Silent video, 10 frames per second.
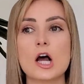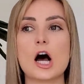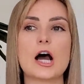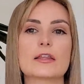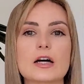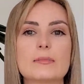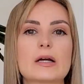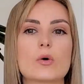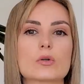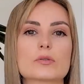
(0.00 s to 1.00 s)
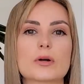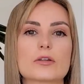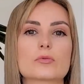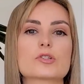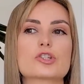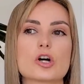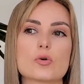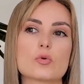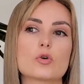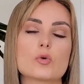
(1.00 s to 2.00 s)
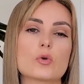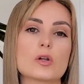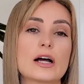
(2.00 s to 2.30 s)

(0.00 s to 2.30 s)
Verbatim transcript: I thought my older brother was so cool.